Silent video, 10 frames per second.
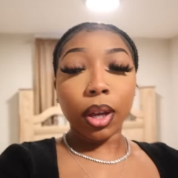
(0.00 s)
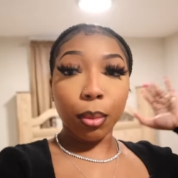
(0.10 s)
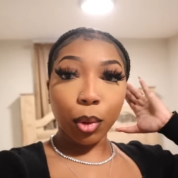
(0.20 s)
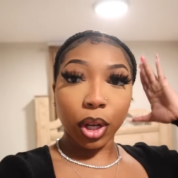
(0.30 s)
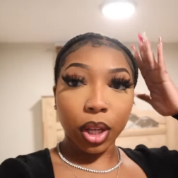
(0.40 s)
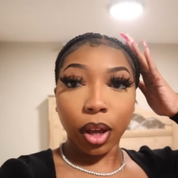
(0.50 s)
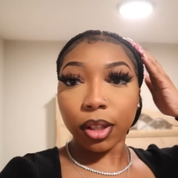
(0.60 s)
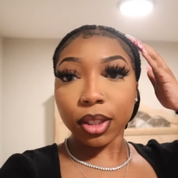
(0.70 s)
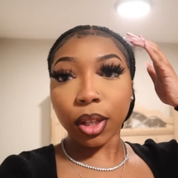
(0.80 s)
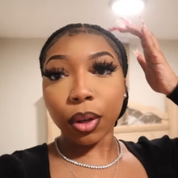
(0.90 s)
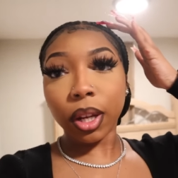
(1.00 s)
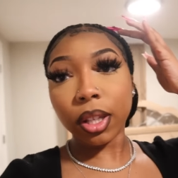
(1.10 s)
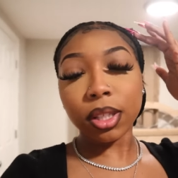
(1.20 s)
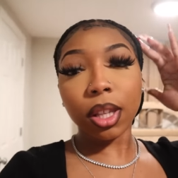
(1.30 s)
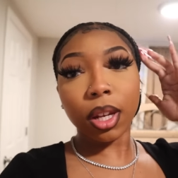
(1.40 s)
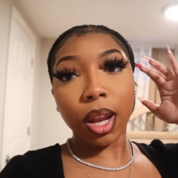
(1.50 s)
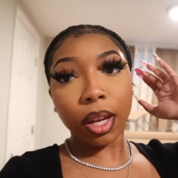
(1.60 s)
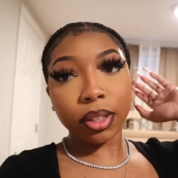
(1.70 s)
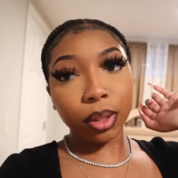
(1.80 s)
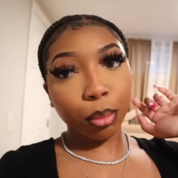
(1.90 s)
Good morning, y'all. So it is the
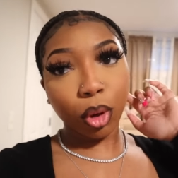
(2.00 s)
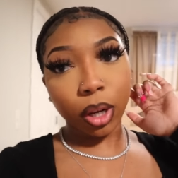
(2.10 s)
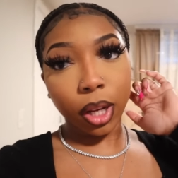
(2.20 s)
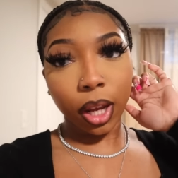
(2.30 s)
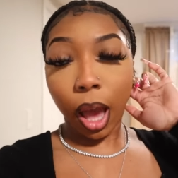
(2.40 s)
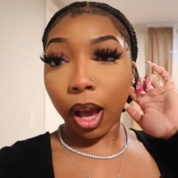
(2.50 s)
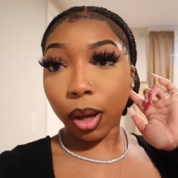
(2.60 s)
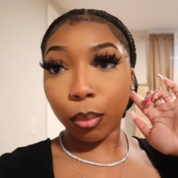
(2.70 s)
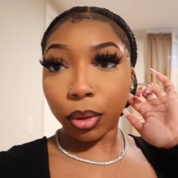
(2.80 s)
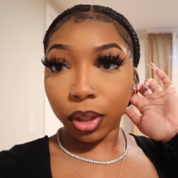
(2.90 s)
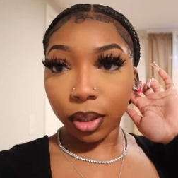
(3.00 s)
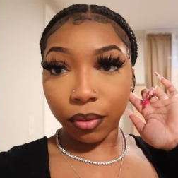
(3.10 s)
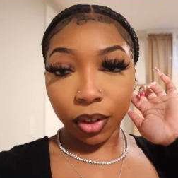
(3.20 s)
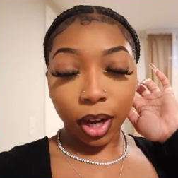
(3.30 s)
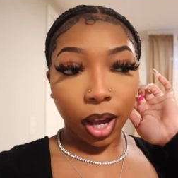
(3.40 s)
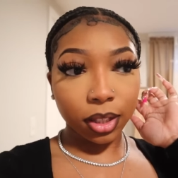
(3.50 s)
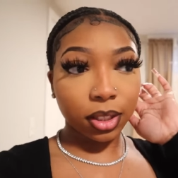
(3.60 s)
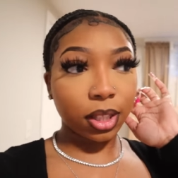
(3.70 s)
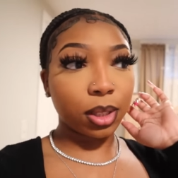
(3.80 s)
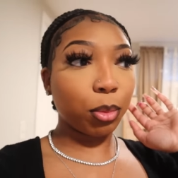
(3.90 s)
next morning. I completely
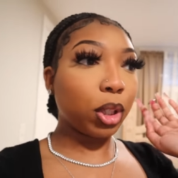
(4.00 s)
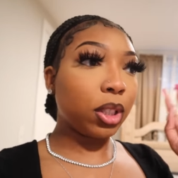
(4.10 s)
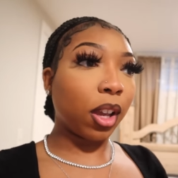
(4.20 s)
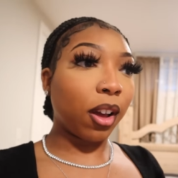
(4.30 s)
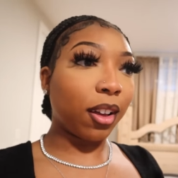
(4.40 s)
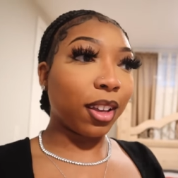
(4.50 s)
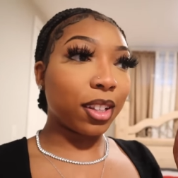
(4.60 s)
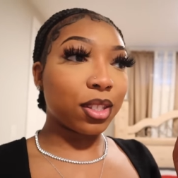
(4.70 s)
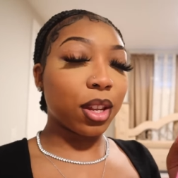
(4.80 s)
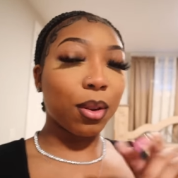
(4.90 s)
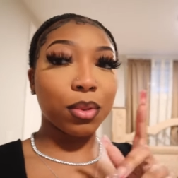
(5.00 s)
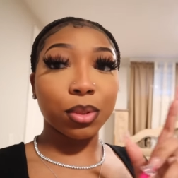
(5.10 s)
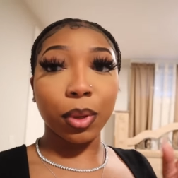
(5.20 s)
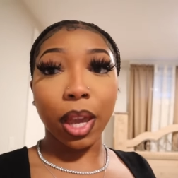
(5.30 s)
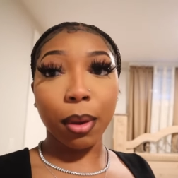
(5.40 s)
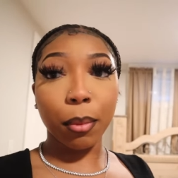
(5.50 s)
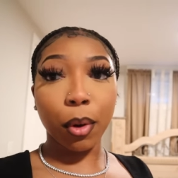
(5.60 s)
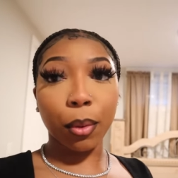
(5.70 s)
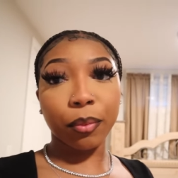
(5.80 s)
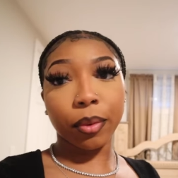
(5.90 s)
forgot to speak to y'all yesterday once we came
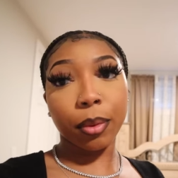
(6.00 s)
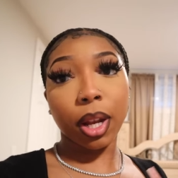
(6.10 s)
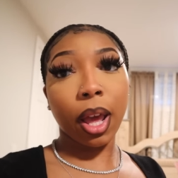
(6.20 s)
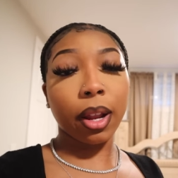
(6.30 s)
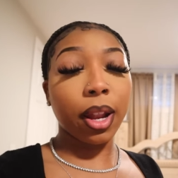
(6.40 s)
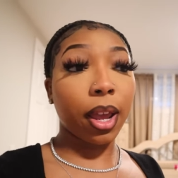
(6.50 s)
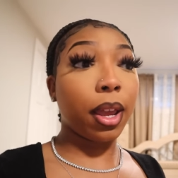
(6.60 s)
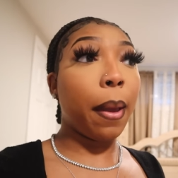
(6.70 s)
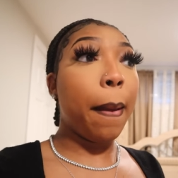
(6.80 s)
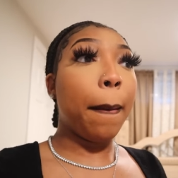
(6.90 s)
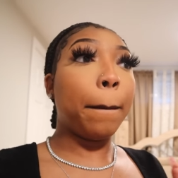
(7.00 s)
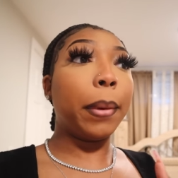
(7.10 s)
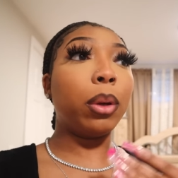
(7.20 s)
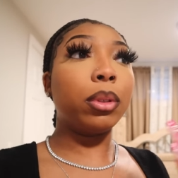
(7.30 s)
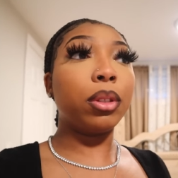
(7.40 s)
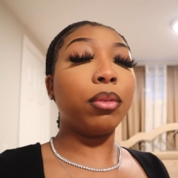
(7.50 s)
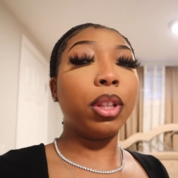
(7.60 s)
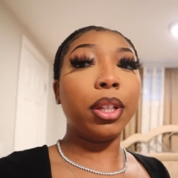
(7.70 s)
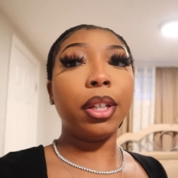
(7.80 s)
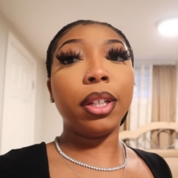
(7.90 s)
home from the nine night, but it was a
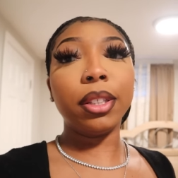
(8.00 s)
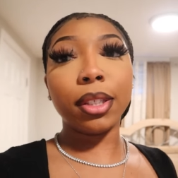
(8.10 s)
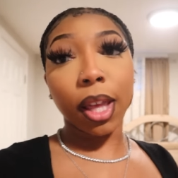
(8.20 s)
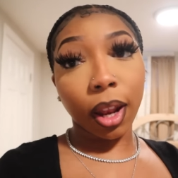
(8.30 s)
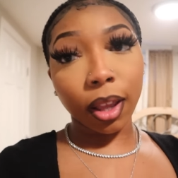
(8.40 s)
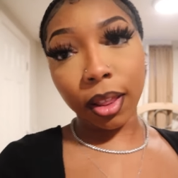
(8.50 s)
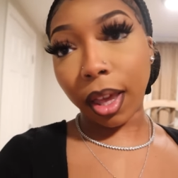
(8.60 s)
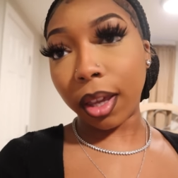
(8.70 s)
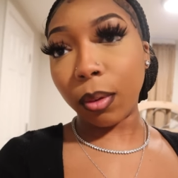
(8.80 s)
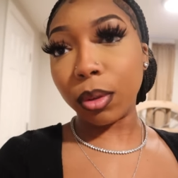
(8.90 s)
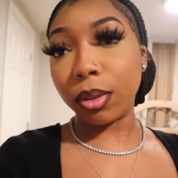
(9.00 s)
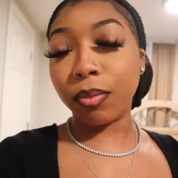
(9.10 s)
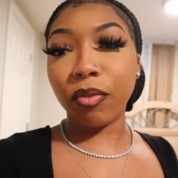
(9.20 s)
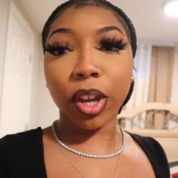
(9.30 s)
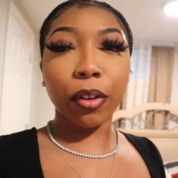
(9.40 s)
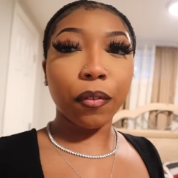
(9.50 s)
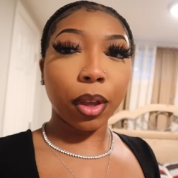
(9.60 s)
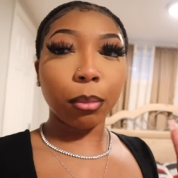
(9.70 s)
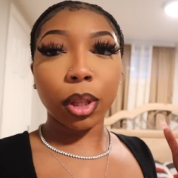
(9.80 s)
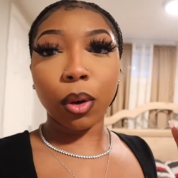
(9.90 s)
really good setting. Like, it was very
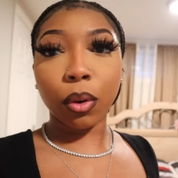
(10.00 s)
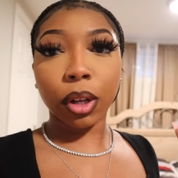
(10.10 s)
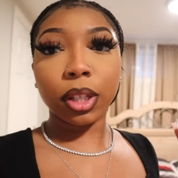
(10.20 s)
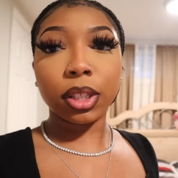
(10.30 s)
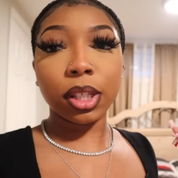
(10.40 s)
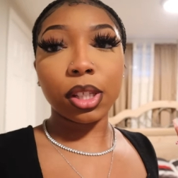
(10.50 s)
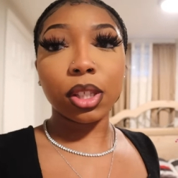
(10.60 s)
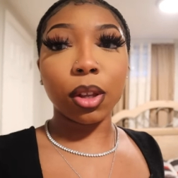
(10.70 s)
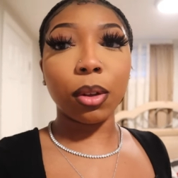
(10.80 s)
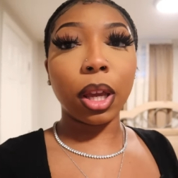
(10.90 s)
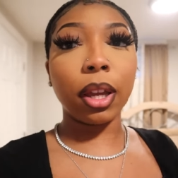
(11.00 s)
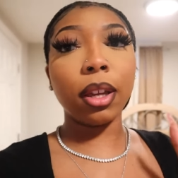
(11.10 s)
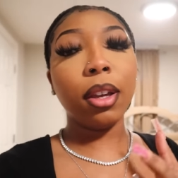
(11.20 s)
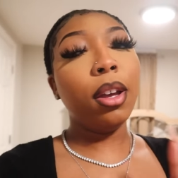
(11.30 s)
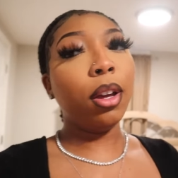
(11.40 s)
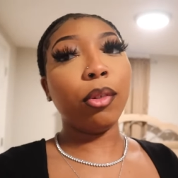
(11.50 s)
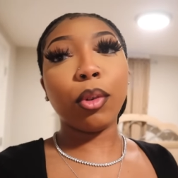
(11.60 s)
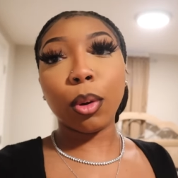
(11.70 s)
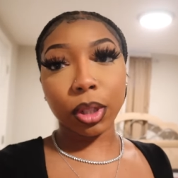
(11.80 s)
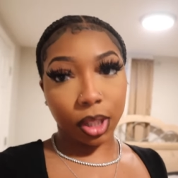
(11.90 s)
family oriented. So, like,
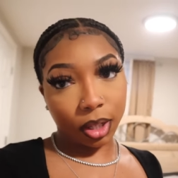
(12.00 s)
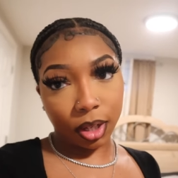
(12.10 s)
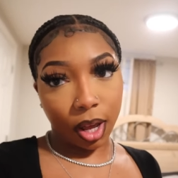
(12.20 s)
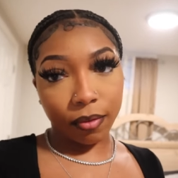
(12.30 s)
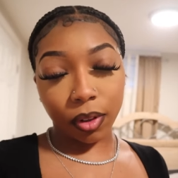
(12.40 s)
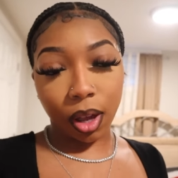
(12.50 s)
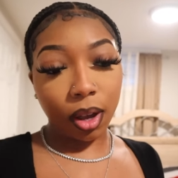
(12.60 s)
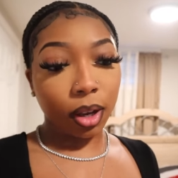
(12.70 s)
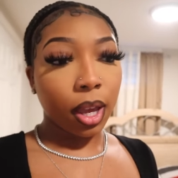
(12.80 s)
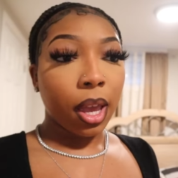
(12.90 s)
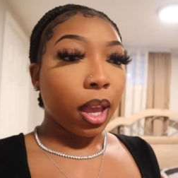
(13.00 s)
of course, I did not vlog.